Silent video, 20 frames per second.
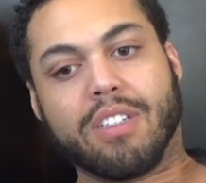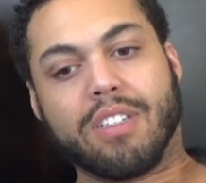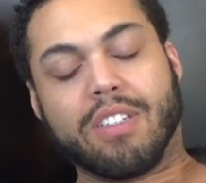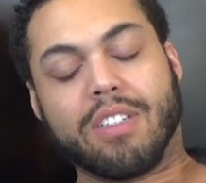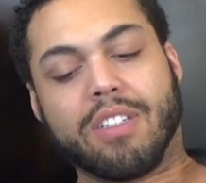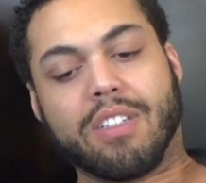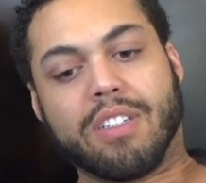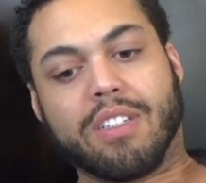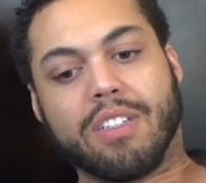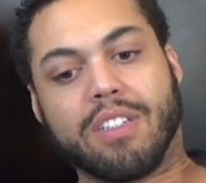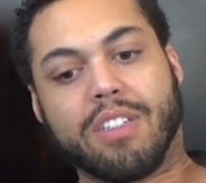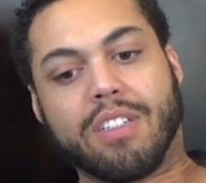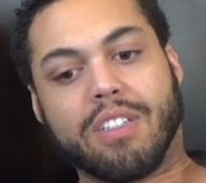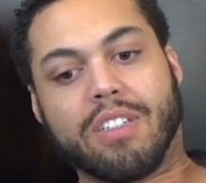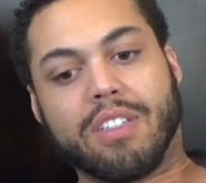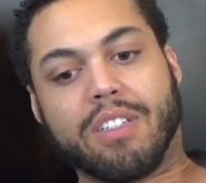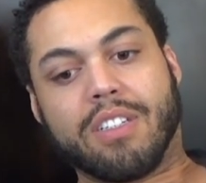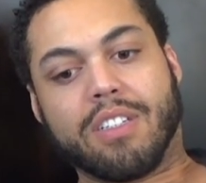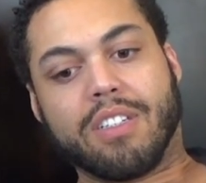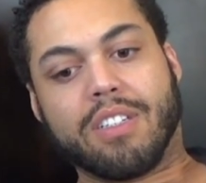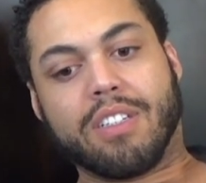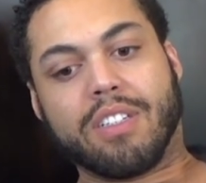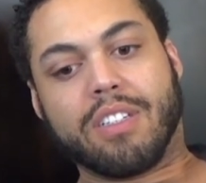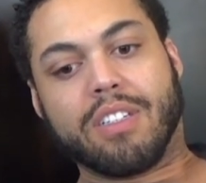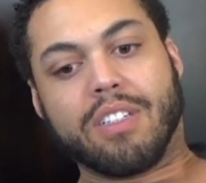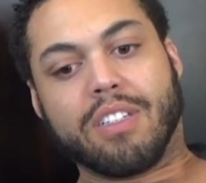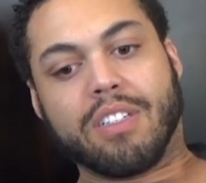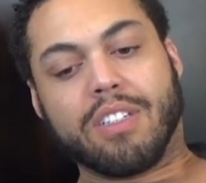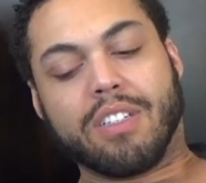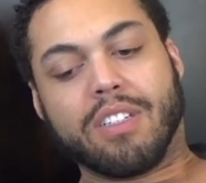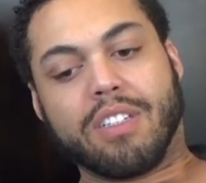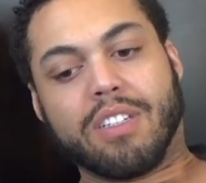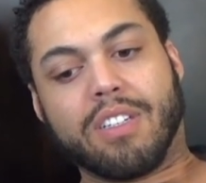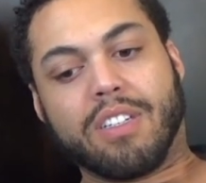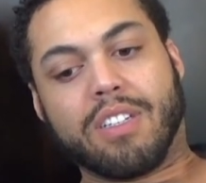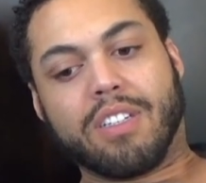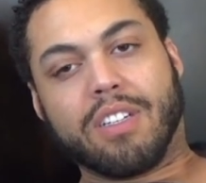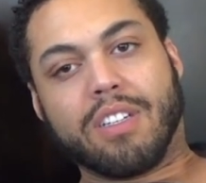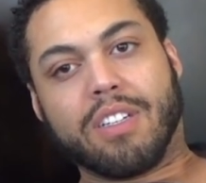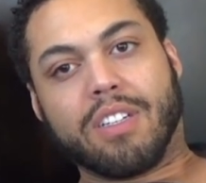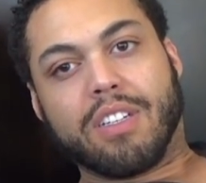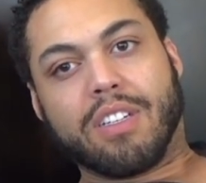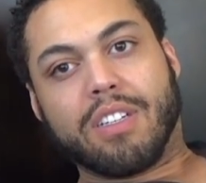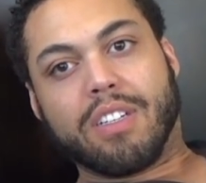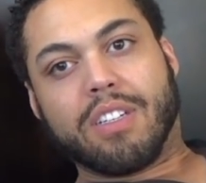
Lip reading: The person shown says nothing.